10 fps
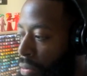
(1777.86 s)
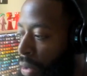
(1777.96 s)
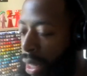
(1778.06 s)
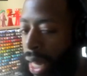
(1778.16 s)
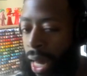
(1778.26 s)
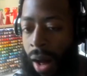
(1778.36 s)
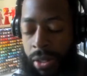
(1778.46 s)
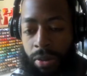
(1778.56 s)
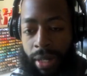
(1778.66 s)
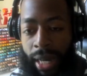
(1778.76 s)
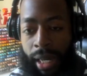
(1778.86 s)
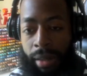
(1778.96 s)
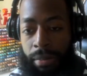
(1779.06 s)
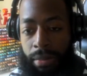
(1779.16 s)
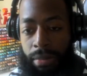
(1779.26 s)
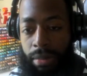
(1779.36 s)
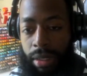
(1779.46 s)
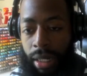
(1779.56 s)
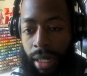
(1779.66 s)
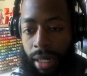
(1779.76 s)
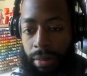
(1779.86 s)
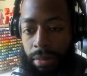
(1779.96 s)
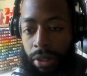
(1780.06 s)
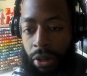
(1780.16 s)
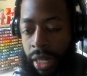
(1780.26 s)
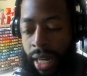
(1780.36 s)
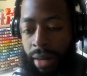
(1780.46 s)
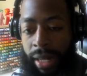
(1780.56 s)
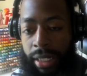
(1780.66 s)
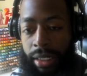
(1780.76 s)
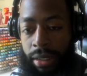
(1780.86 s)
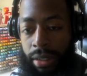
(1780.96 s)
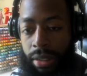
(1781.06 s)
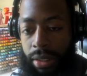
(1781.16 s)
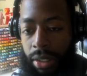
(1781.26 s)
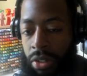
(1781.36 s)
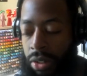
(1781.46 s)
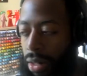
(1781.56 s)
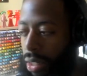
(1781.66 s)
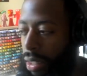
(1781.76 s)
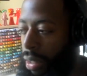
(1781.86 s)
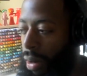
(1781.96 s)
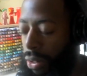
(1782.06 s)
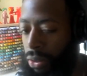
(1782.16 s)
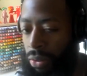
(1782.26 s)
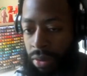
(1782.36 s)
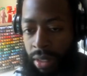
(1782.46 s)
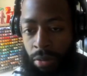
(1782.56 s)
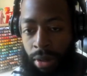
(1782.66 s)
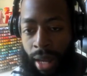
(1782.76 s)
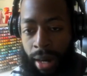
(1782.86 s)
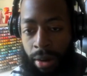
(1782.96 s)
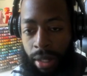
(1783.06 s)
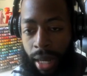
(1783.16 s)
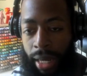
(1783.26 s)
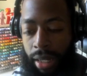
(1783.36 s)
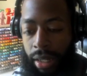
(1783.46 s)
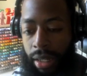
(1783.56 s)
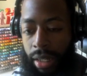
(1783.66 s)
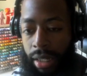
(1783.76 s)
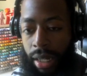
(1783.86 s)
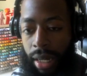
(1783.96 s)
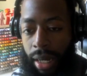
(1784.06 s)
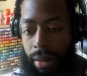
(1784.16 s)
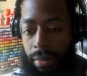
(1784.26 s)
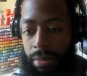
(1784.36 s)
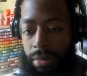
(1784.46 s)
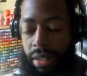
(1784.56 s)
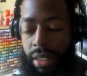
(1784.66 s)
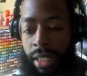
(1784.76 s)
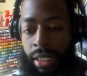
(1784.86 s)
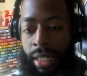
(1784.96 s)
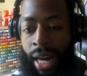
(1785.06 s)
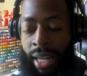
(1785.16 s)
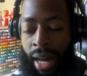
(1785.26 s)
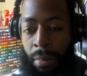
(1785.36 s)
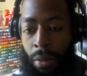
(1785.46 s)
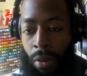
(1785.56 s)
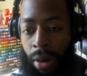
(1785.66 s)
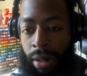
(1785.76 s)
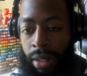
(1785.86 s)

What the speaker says: with that also came 3D animation. So you start to see cartoons that rely on like CGI a lot more